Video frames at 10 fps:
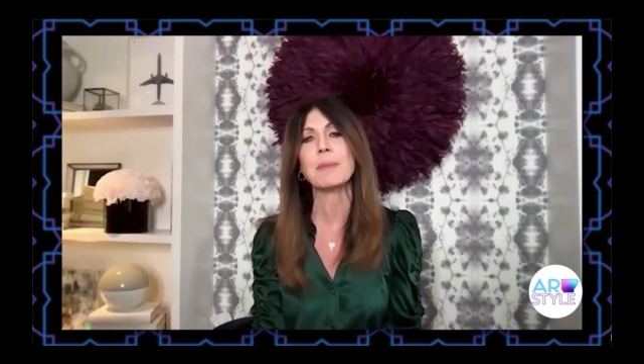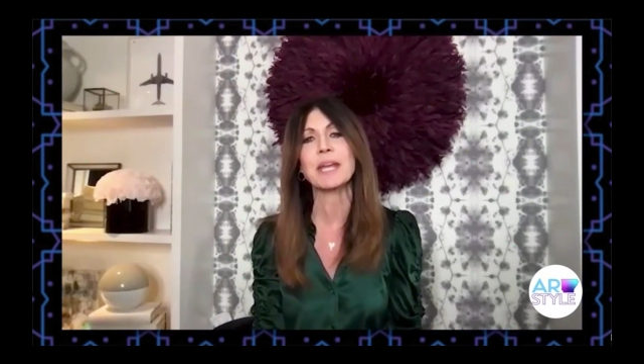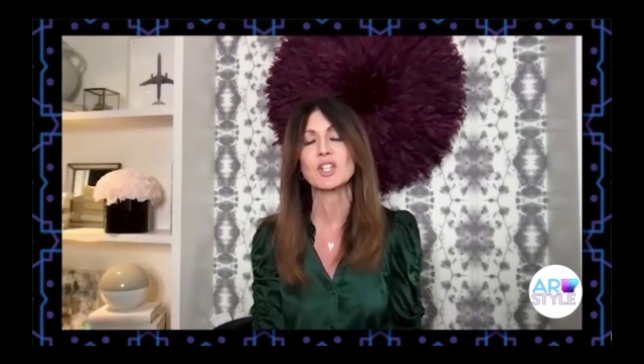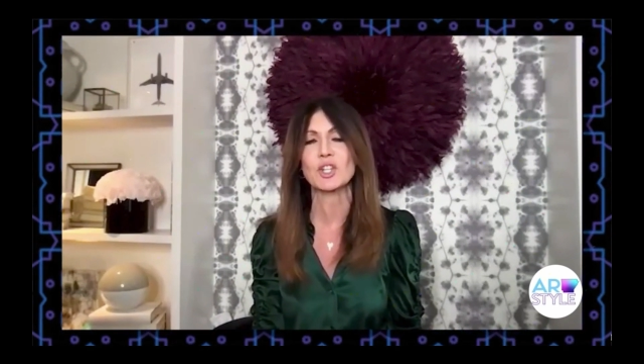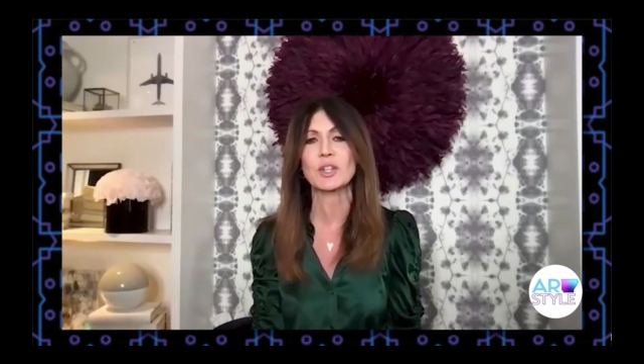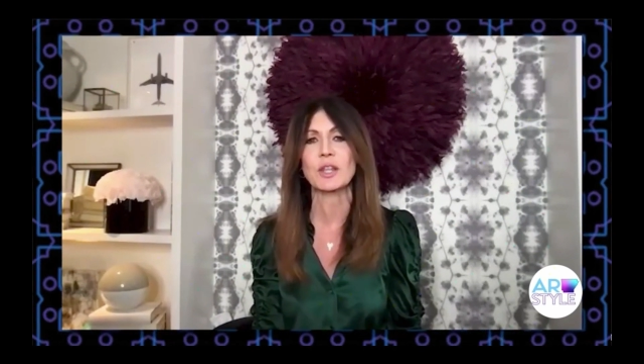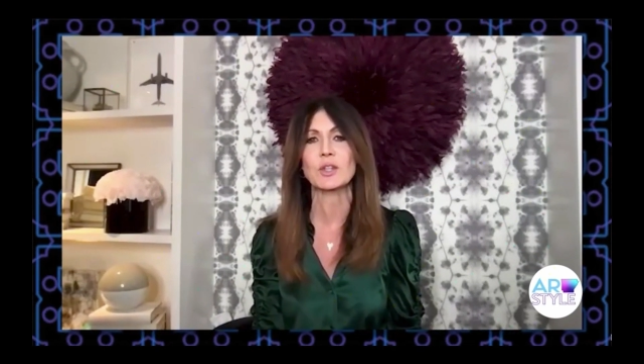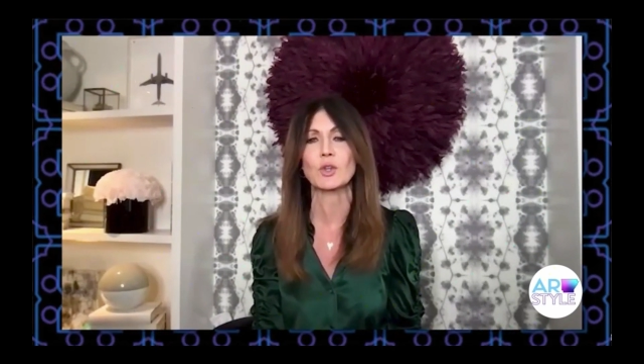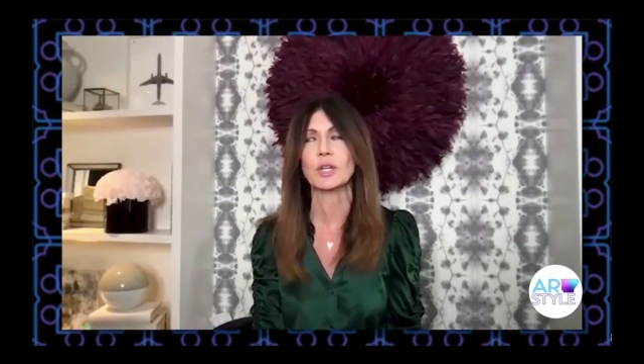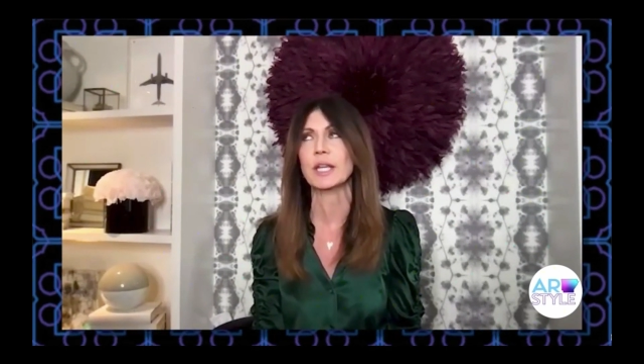make sure
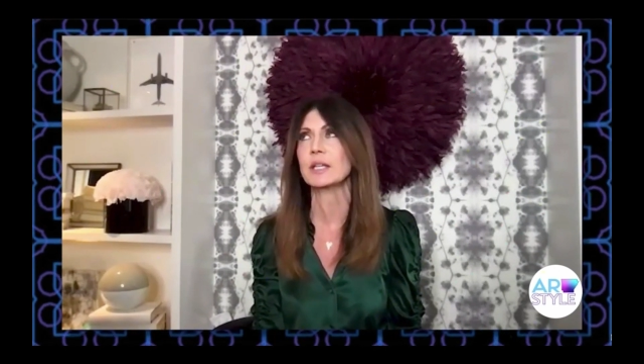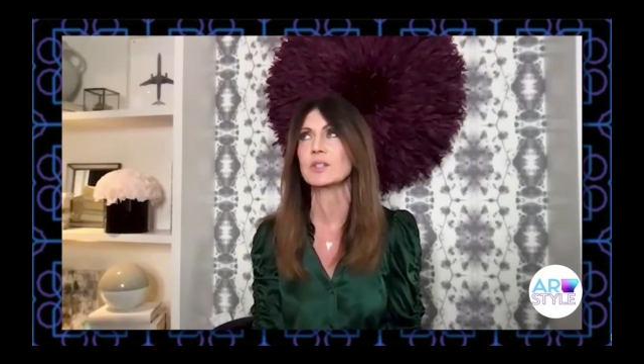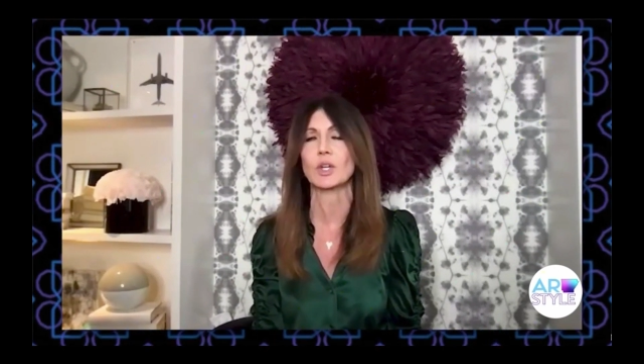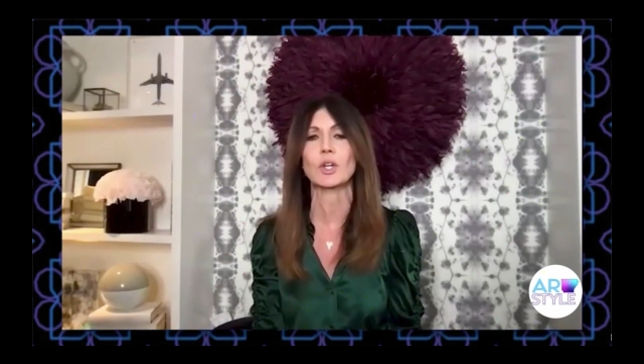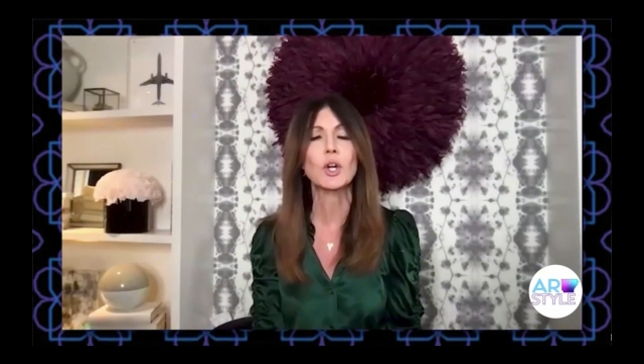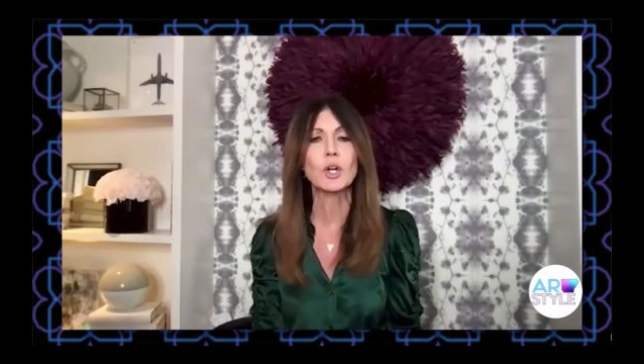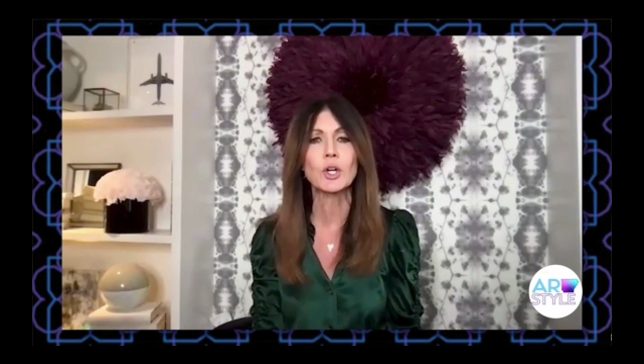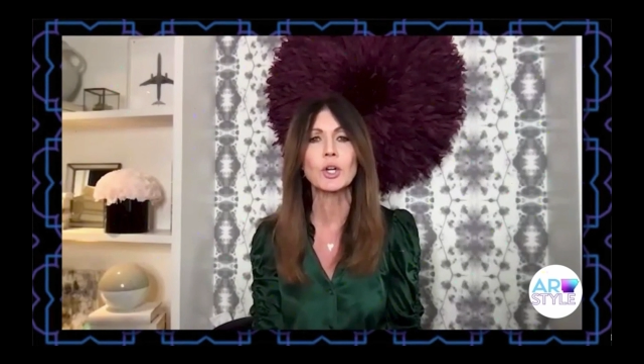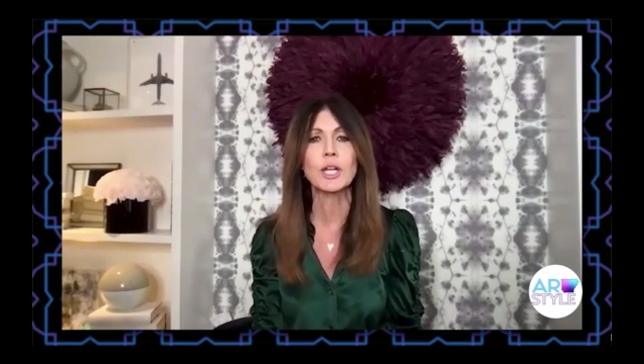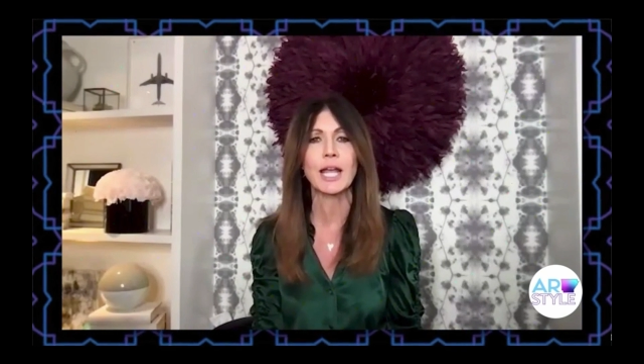that your kids are
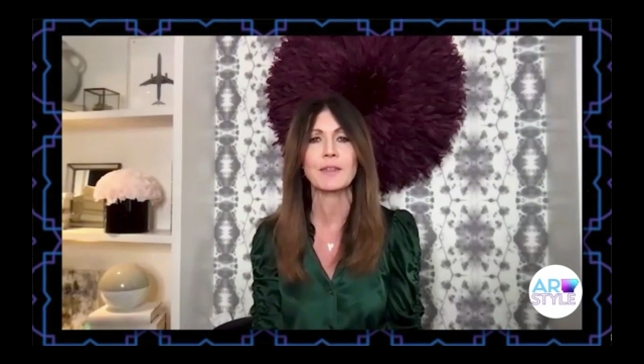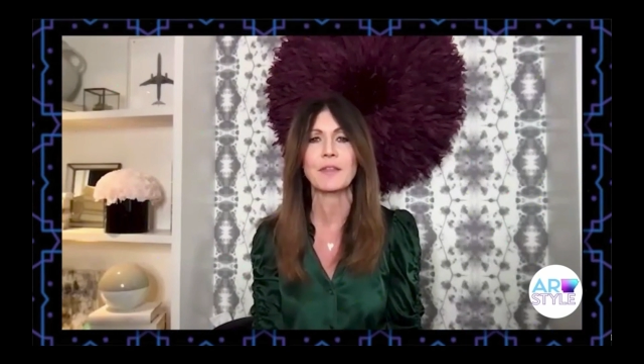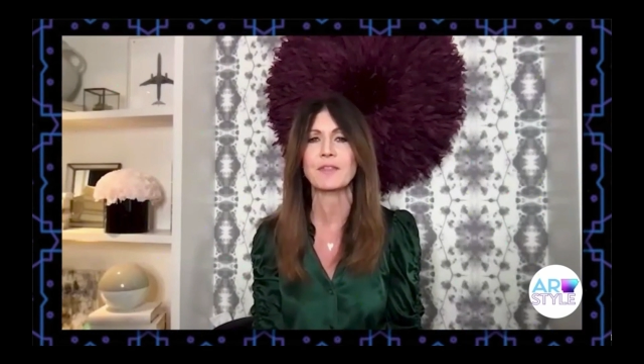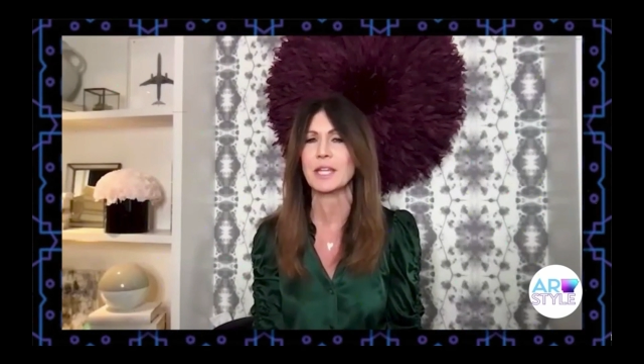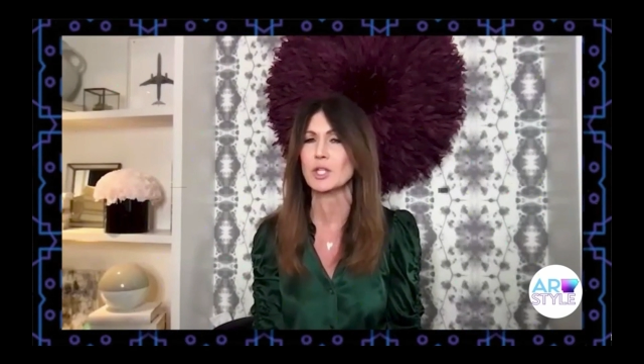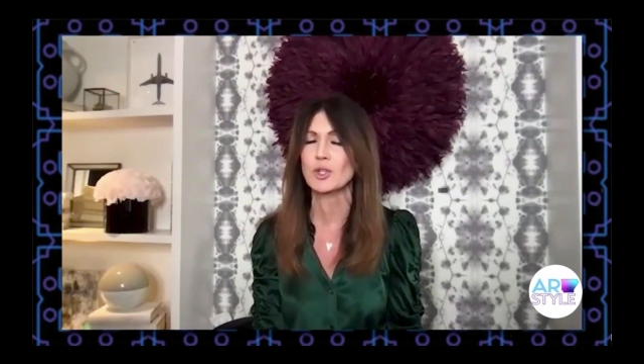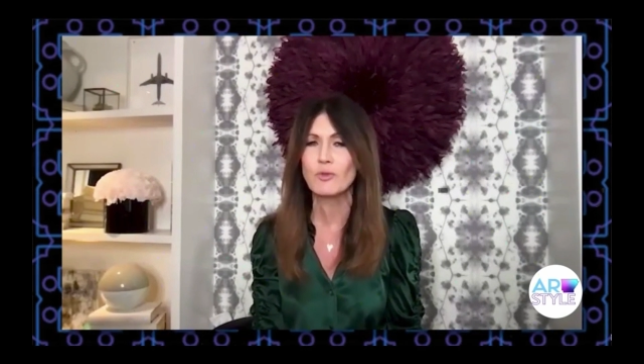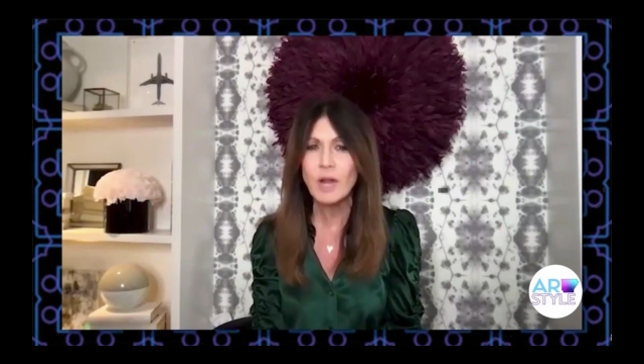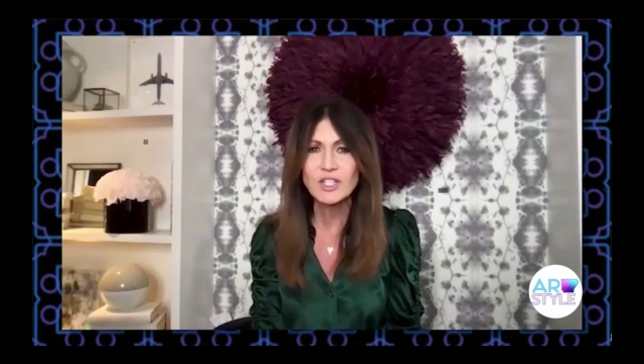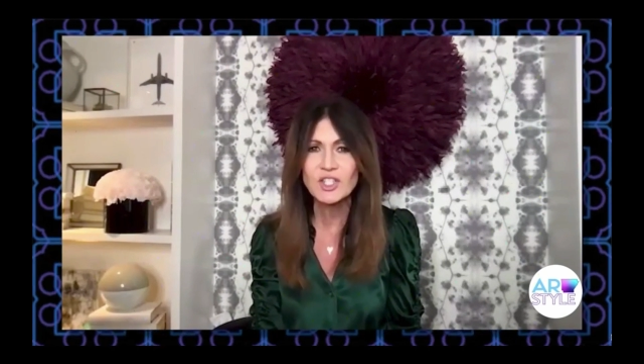heard and that they
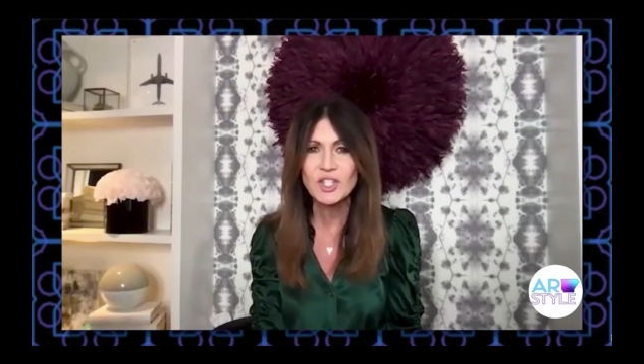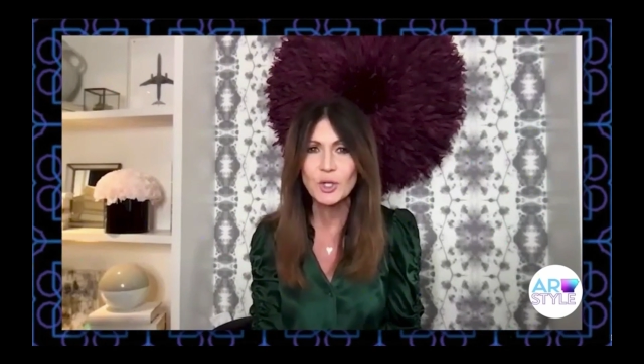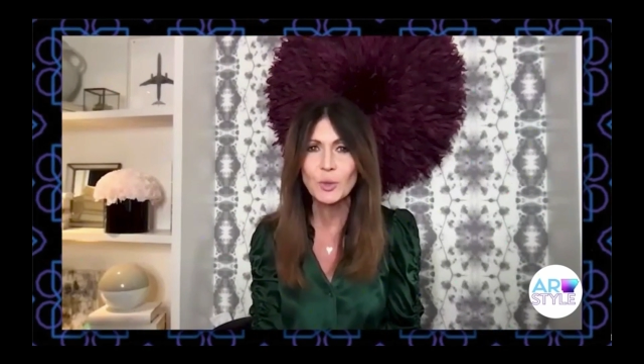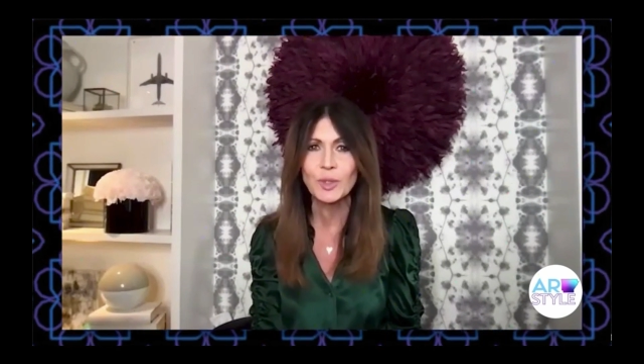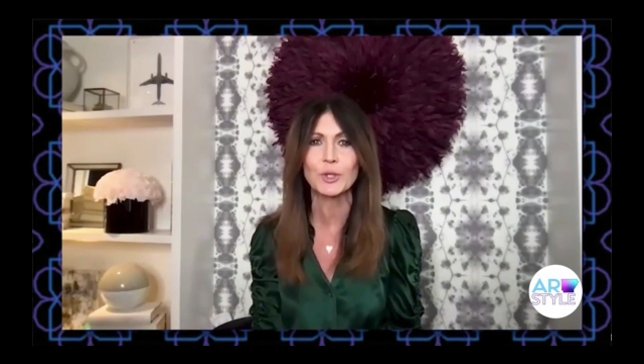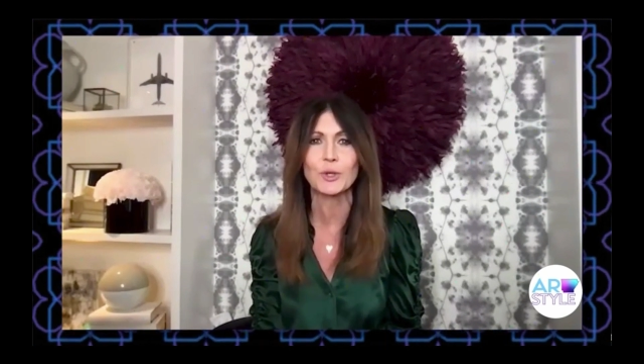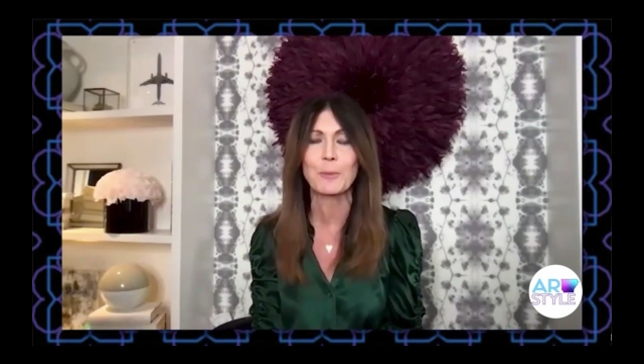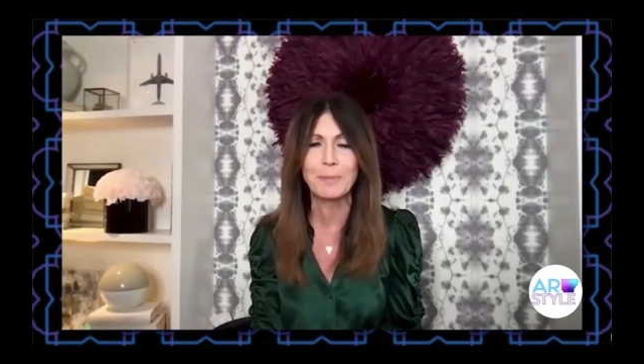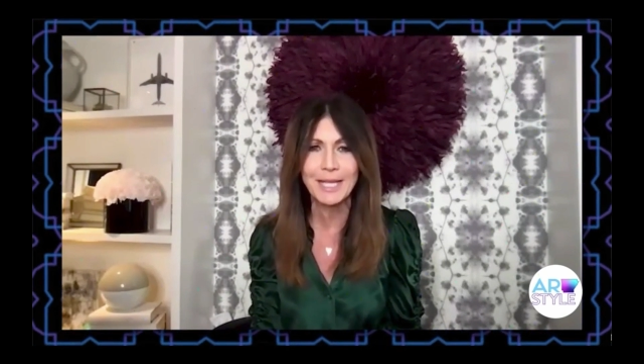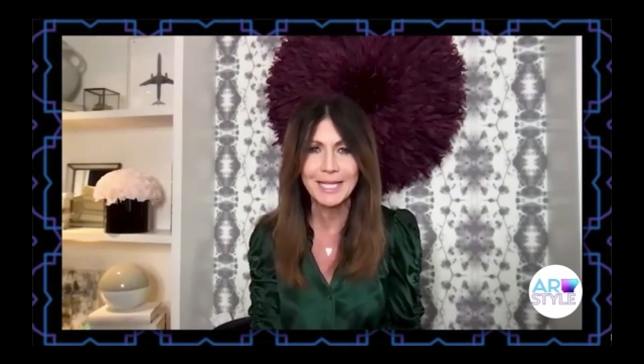trust you and your
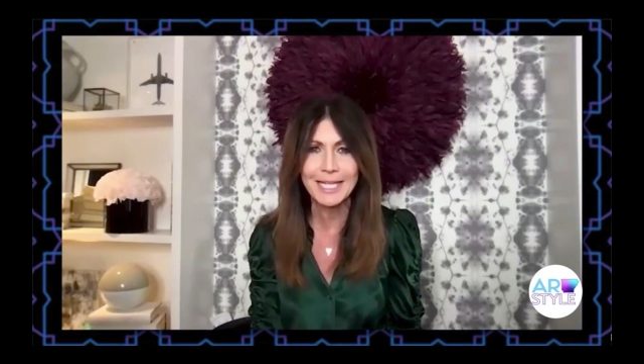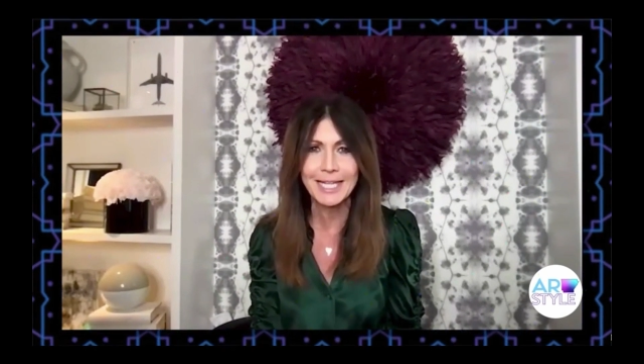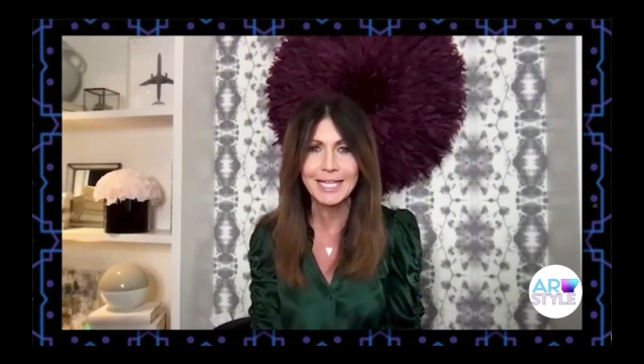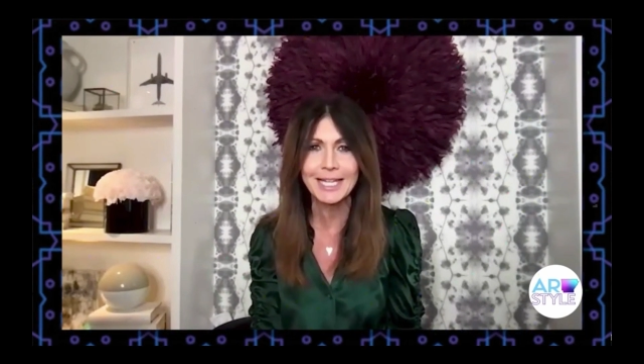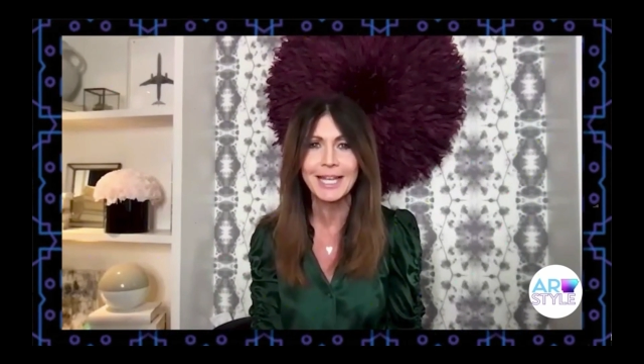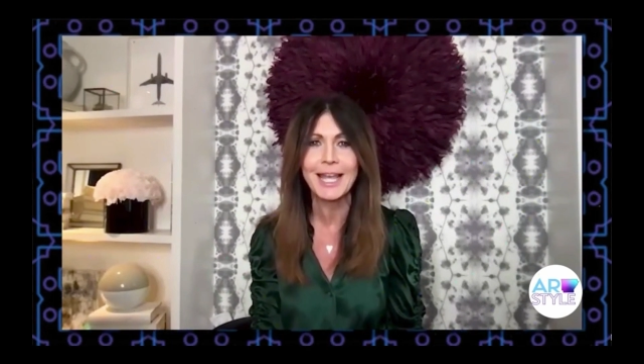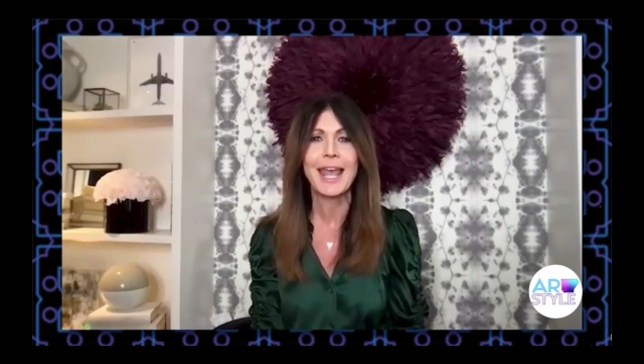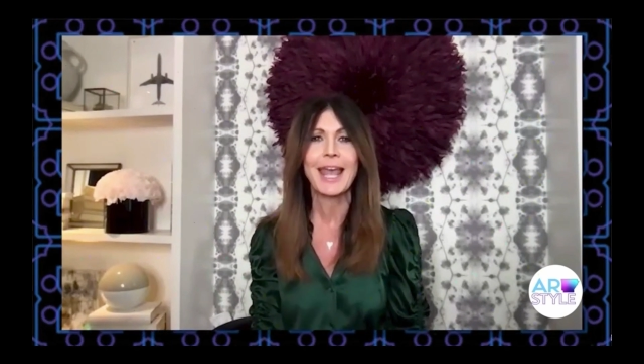opinion.